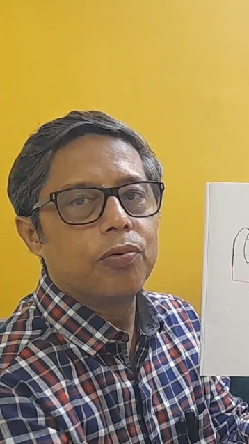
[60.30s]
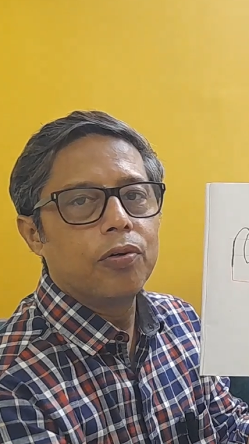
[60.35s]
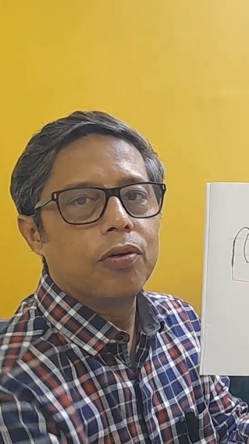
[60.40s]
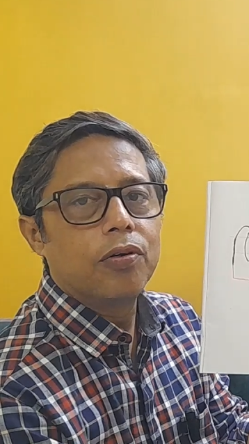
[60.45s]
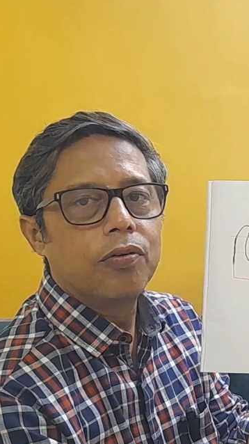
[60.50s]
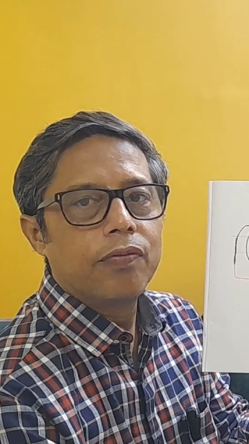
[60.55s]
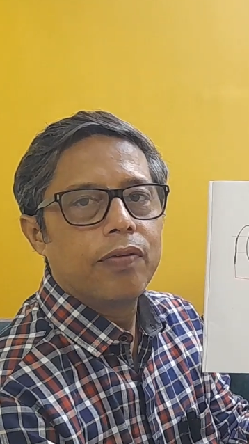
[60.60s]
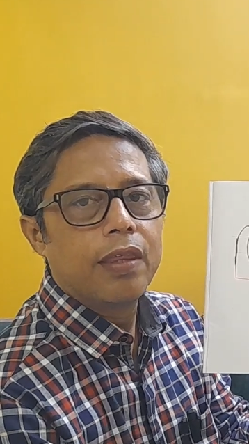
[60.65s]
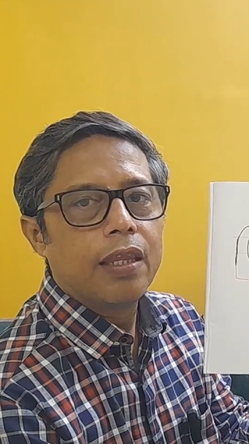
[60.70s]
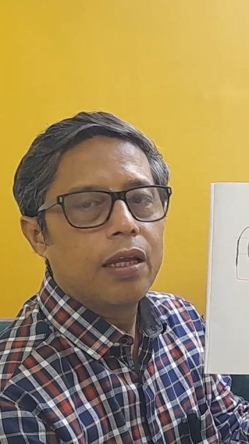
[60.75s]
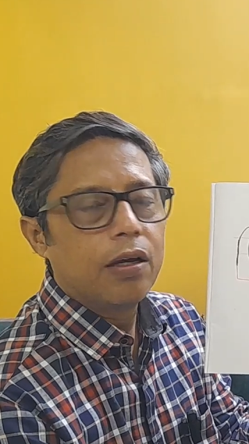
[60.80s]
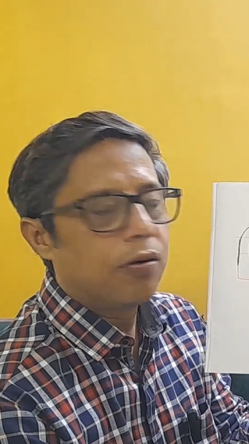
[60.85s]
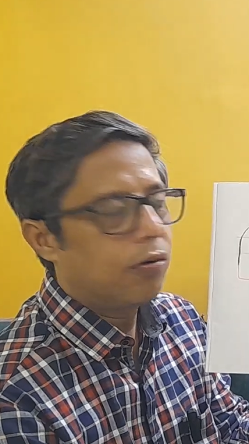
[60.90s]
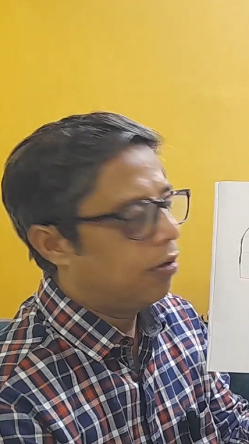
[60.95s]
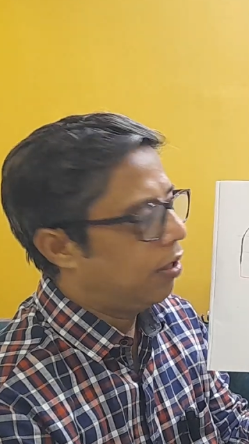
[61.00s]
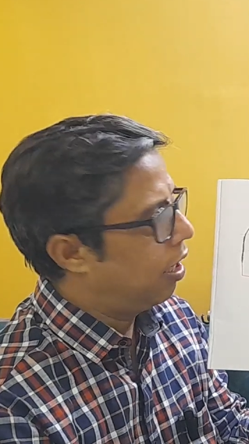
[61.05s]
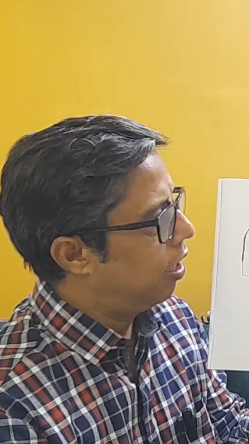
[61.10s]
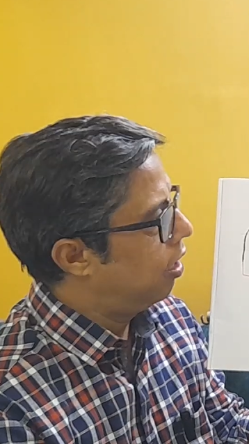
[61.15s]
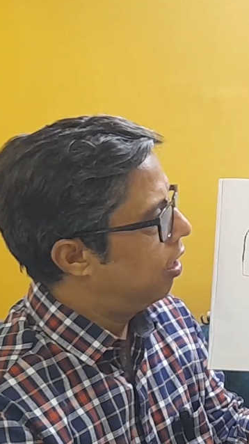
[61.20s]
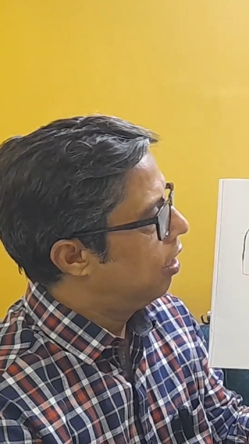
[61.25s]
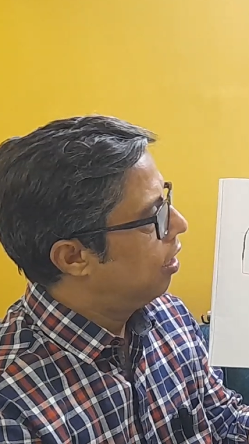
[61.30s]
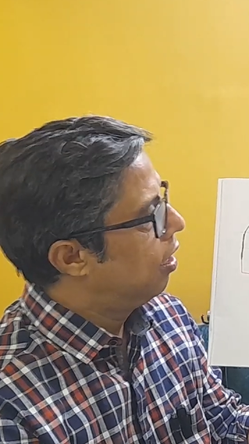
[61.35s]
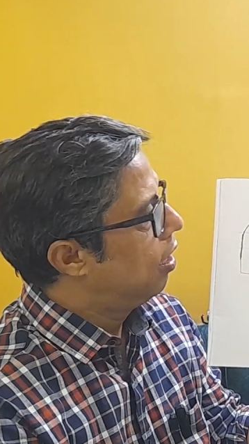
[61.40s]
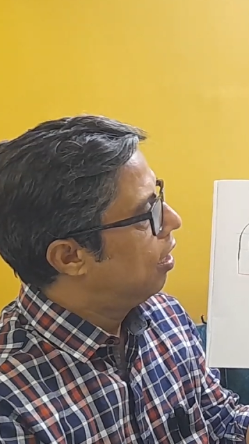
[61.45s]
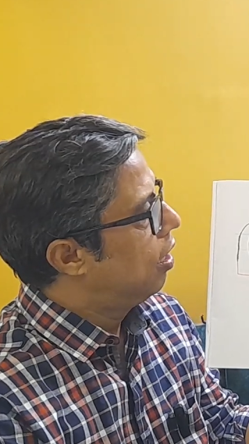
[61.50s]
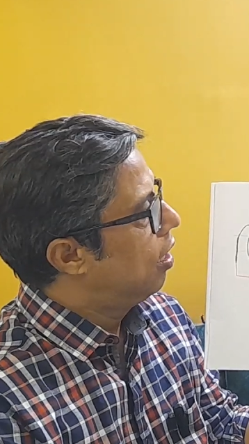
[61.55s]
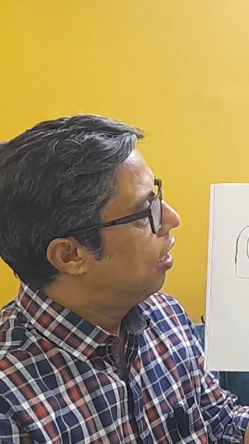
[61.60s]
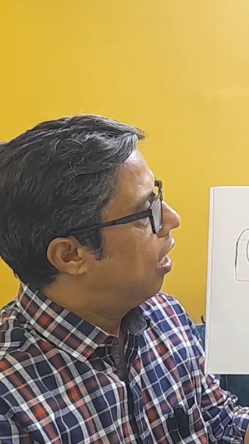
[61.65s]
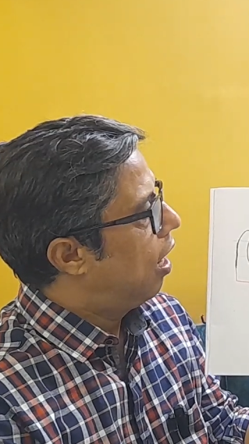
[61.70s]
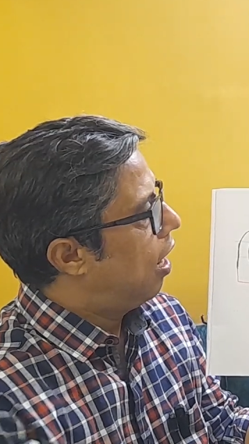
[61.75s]
pole, okay?
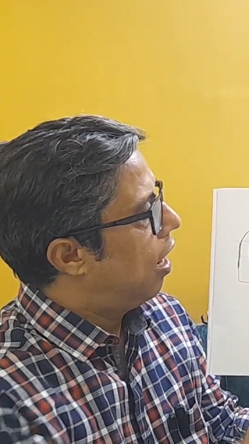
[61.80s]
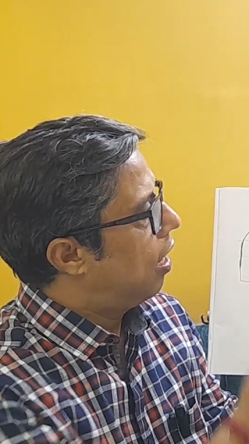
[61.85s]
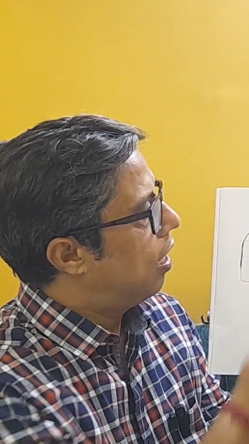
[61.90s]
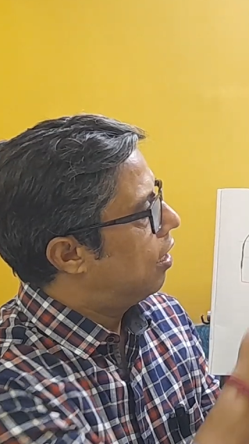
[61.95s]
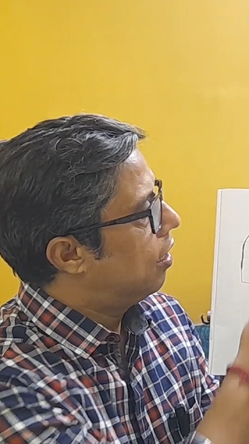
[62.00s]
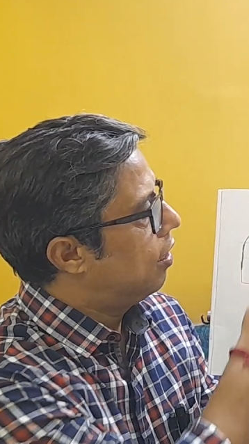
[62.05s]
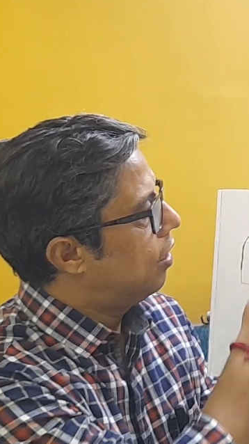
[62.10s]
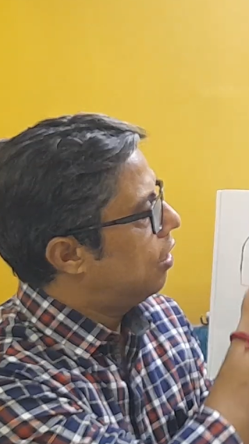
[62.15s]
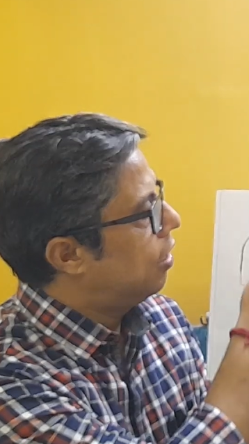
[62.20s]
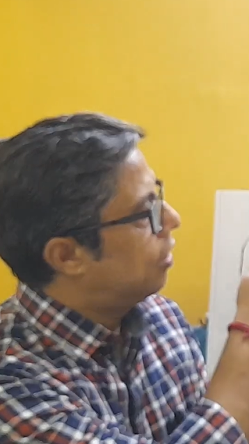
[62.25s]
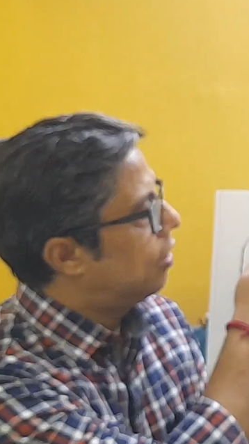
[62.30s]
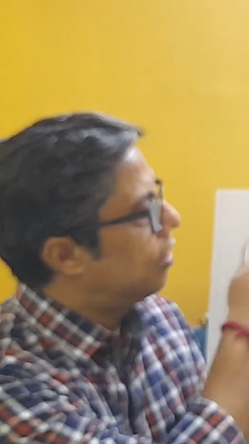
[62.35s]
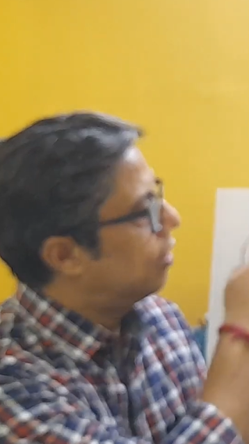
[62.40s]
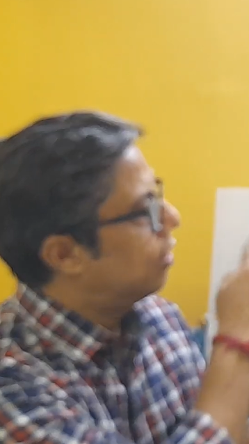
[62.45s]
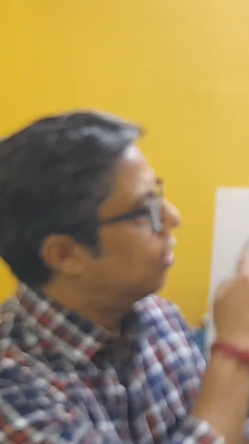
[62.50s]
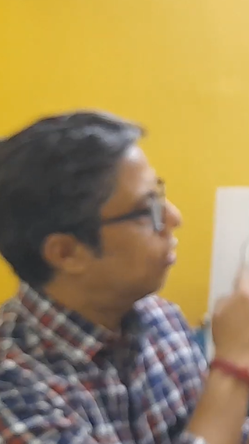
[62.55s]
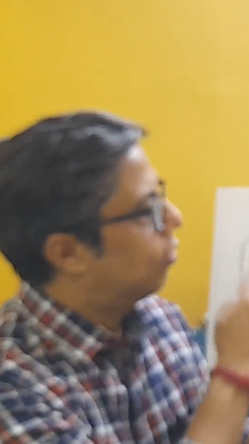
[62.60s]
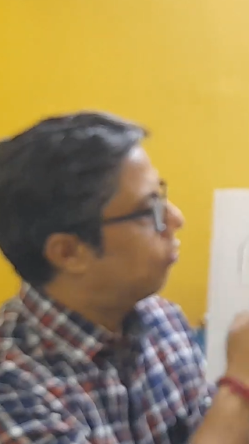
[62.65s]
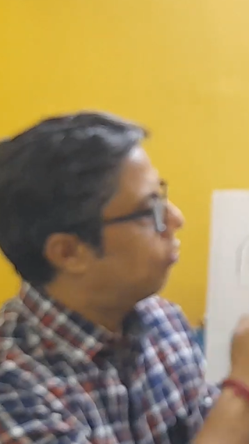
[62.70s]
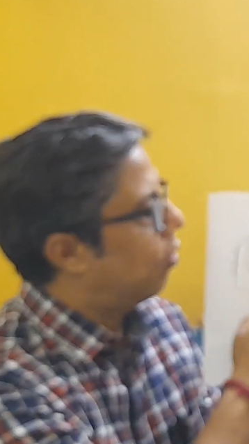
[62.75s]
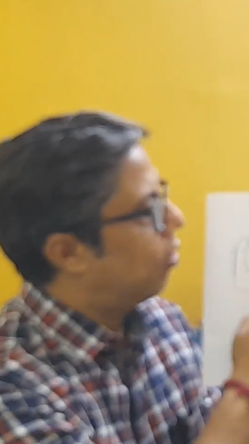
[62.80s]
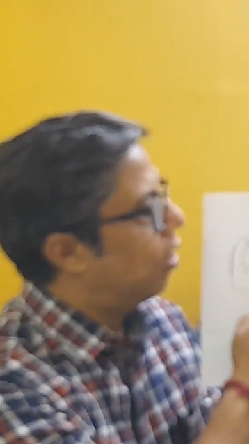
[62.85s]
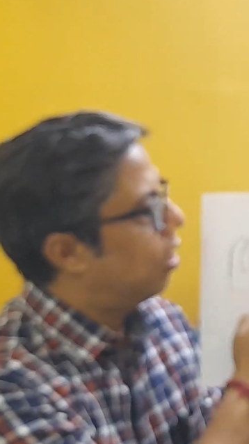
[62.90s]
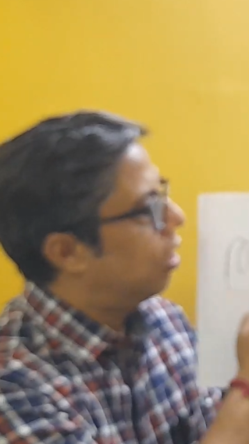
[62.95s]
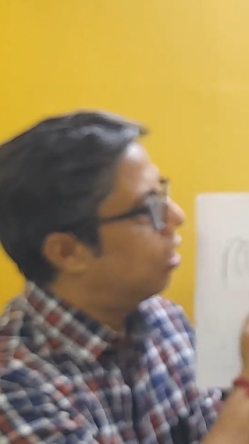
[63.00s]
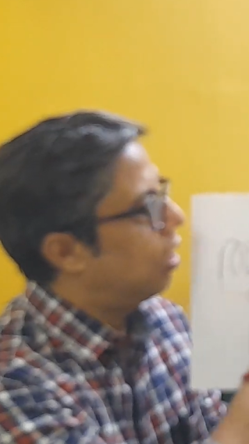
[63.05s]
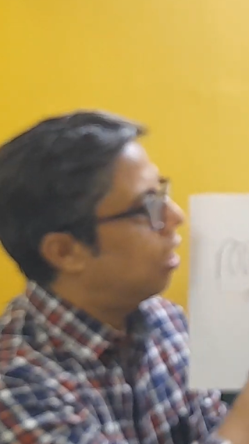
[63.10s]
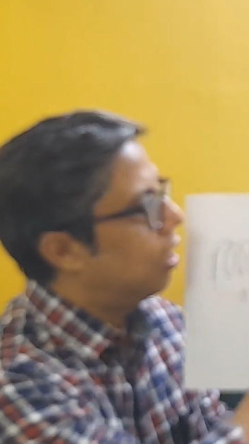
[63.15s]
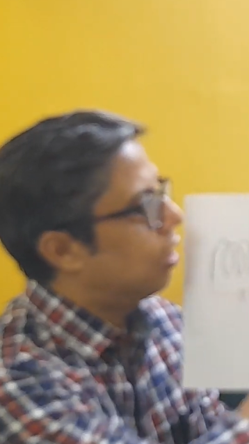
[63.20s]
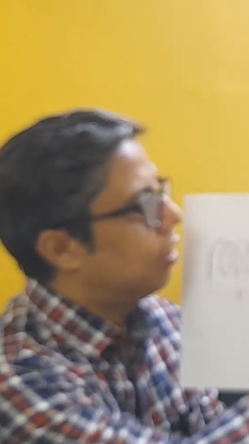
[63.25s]
And this is a
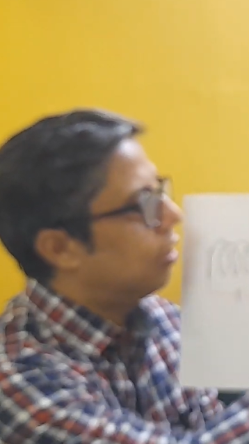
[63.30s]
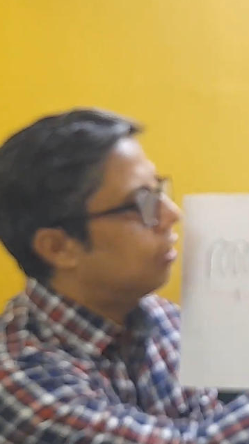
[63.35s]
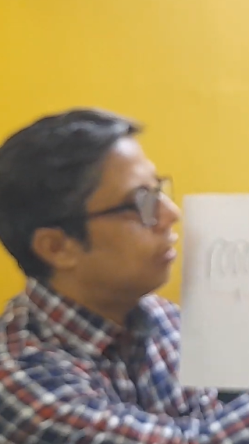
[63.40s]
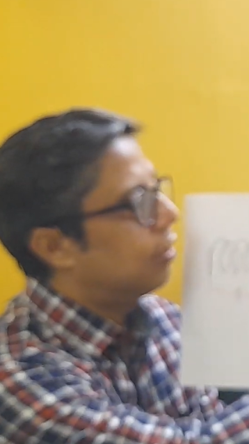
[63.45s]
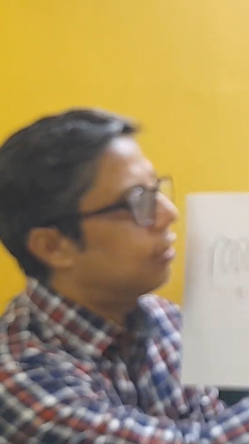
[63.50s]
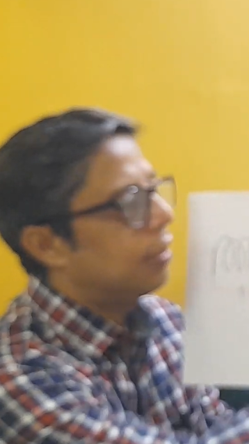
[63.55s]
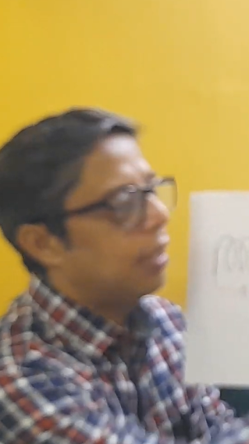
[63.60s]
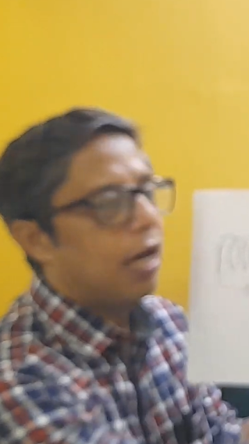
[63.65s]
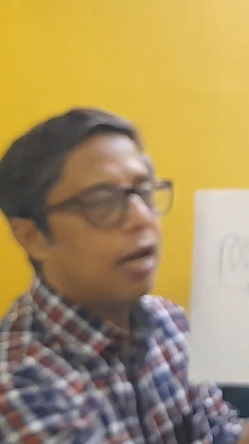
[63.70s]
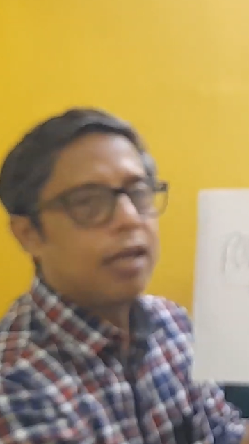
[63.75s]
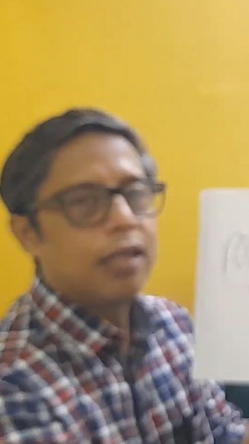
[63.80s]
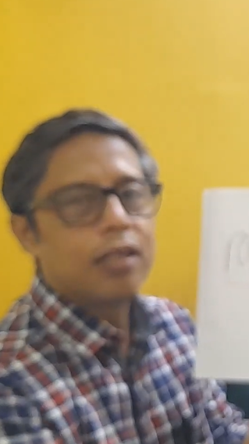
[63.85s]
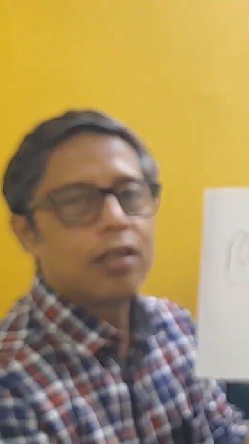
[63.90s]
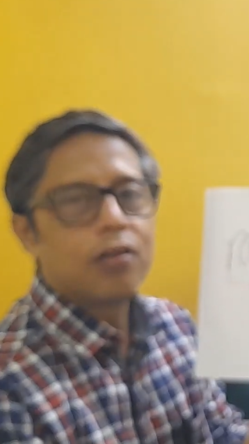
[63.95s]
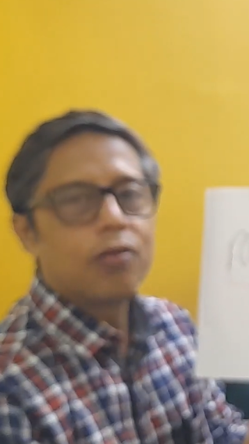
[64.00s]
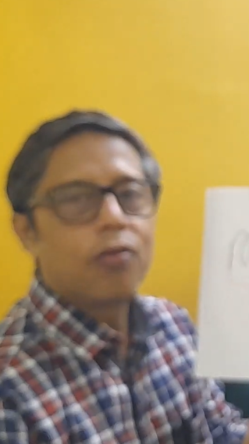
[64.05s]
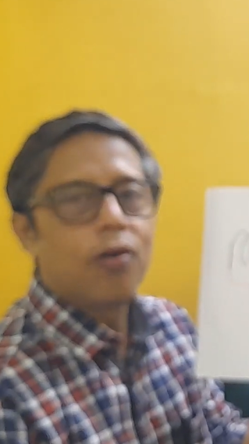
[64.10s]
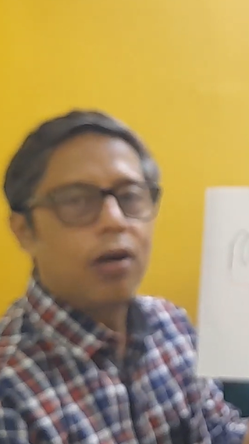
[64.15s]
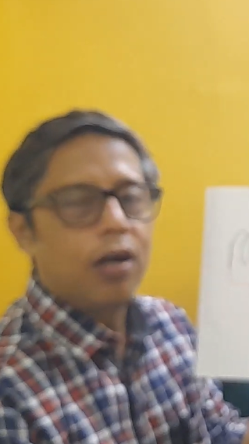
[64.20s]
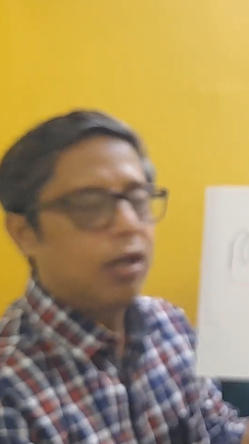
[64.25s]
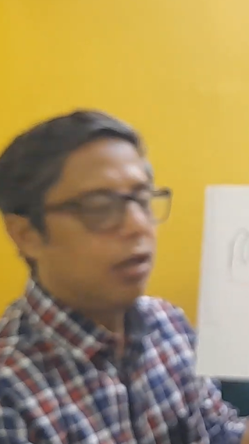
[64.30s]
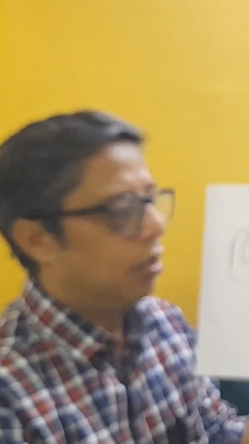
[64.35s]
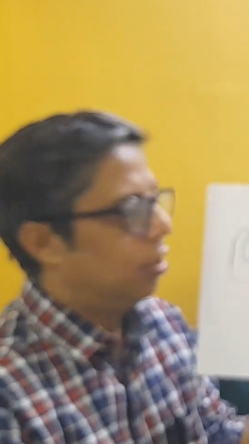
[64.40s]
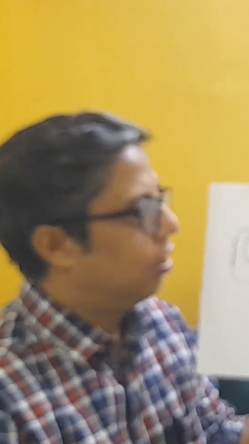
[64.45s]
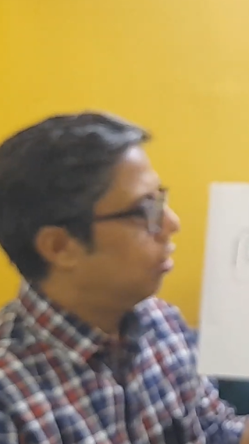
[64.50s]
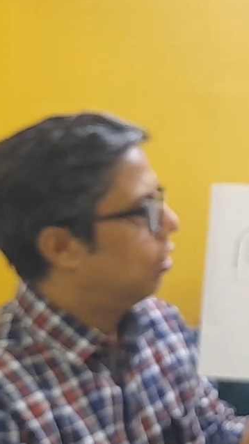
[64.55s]
coil and this is another coil.